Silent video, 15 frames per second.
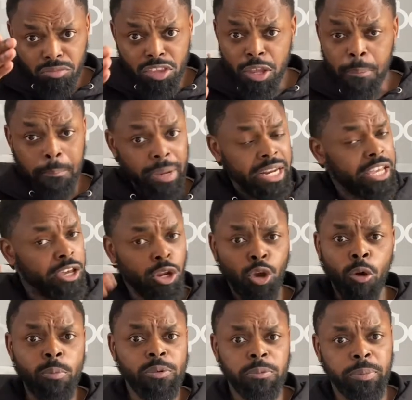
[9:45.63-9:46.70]
many are going to
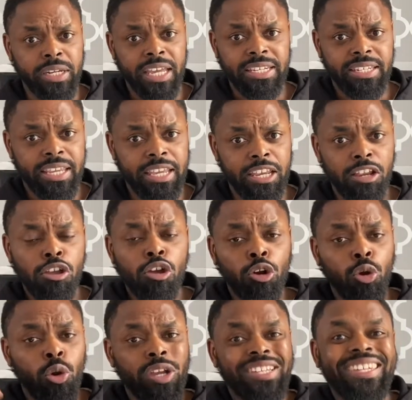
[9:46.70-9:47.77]
come to me in that day
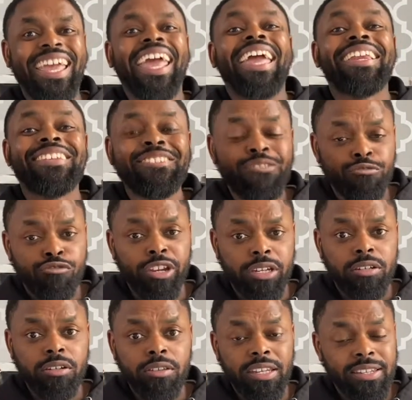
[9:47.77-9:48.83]
looking to enter
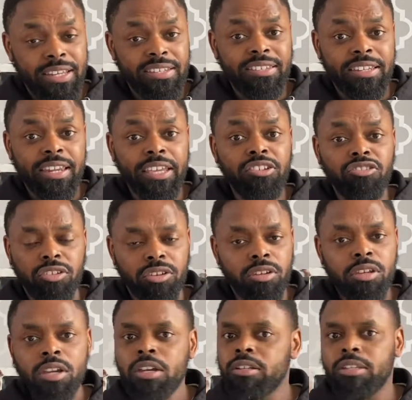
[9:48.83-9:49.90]
in the destination
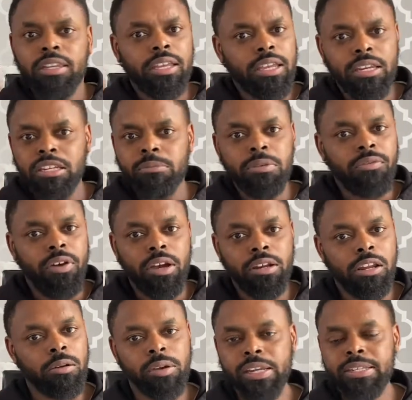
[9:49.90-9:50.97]
to the kingdom of God. And
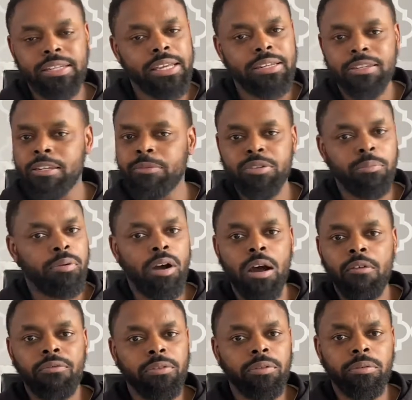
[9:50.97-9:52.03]
I'm going to say to them, depart
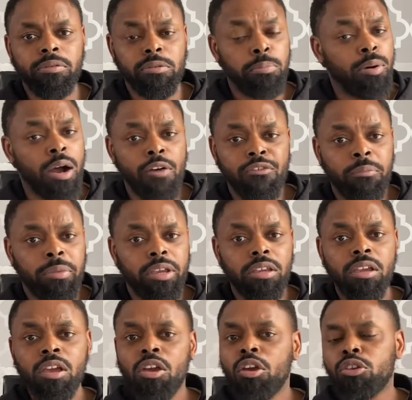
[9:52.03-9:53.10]
from me,
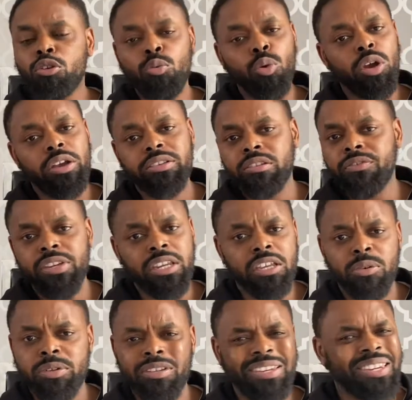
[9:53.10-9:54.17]
you workers of
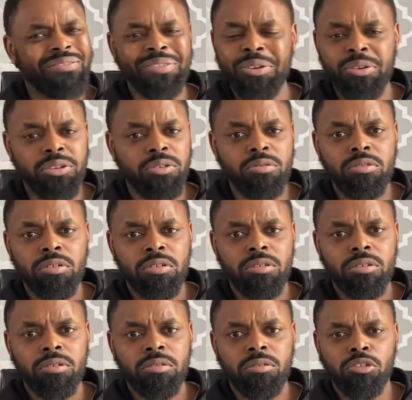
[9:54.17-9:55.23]
iniquity, I never knew you.
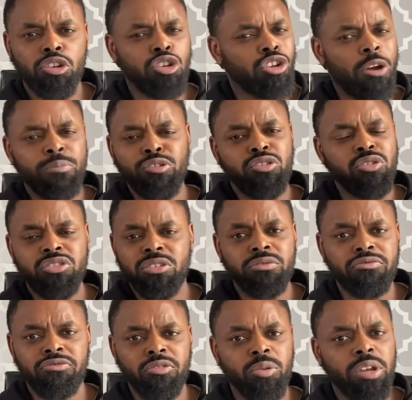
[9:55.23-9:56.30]
You're not producing
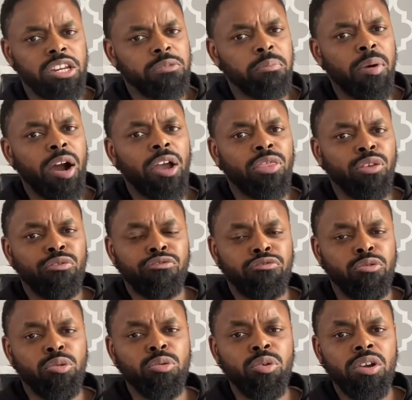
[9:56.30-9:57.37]
fruit. It's by the
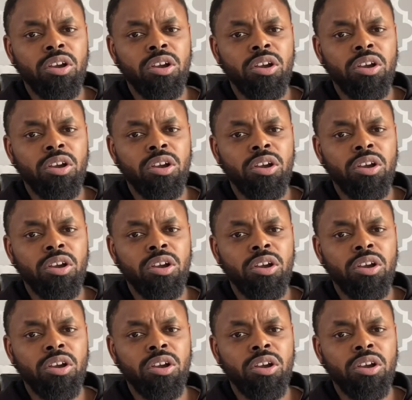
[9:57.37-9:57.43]
fruit